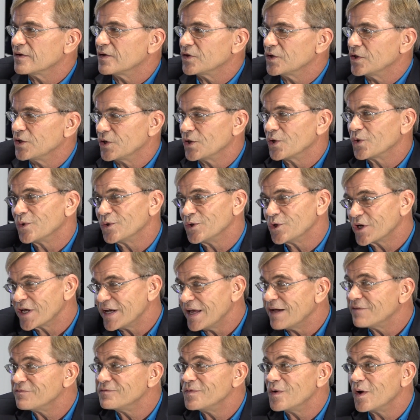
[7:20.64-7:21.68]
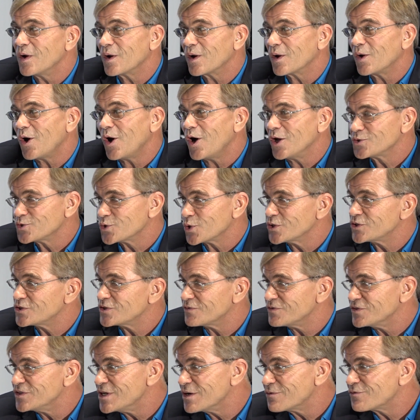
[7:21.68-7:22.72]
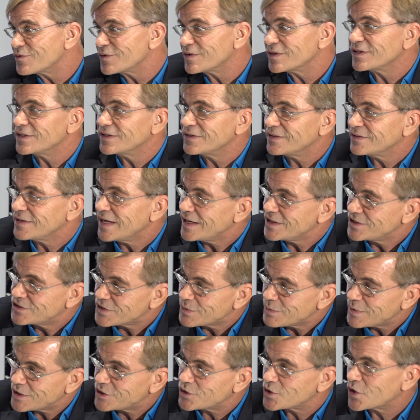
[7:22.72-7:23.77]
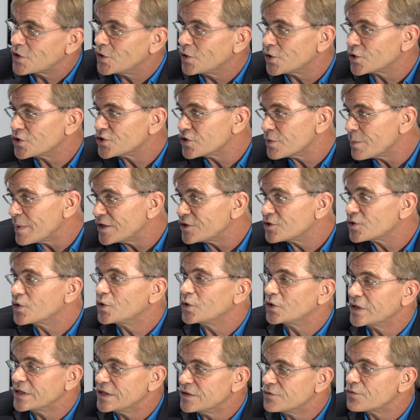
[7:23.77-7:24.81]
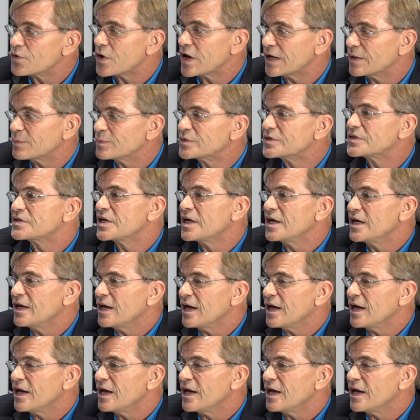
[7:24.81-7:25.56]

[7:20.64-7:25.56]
you know, and you can have all sorts of different asymmetrical or symmetrical lead frames,